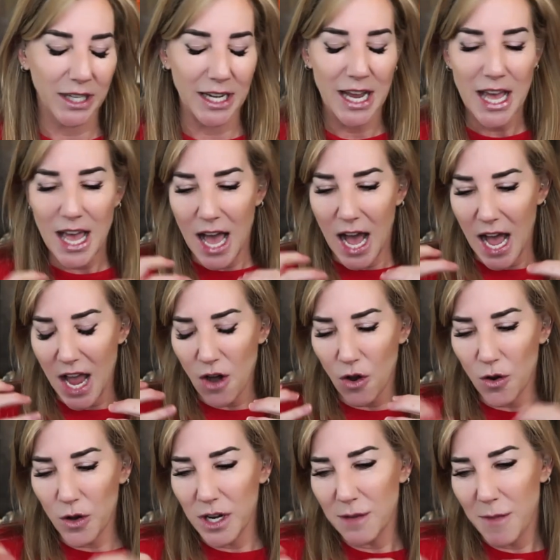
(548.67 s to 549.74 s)
And I
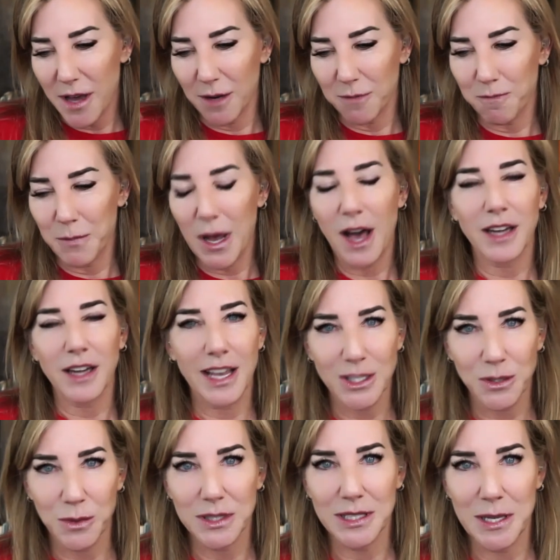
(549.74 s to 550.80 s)
heard him on a
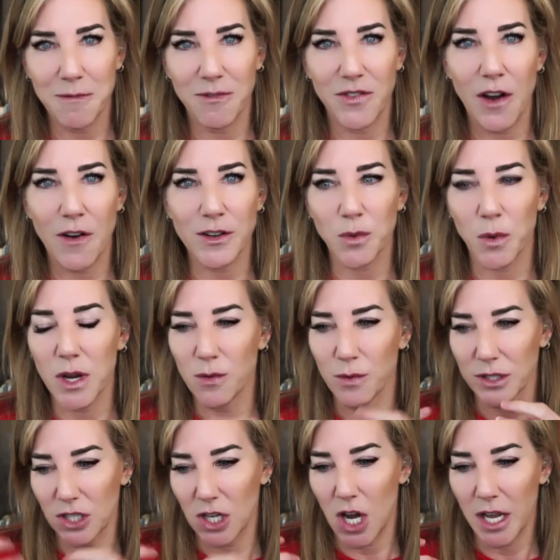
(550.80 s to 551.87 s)
podcast with Tim Ferriss where he
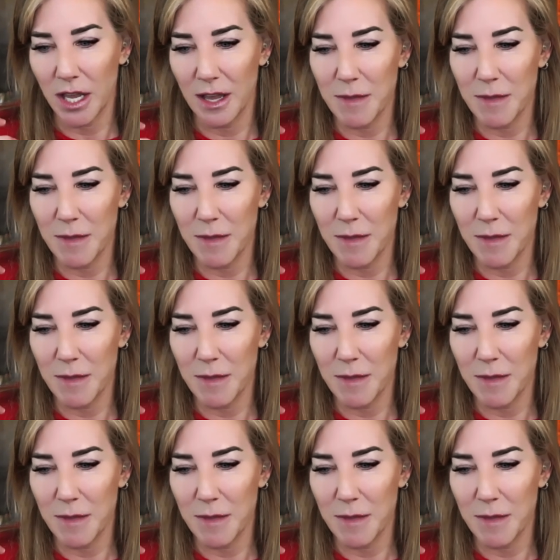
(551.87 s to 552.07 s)
was talking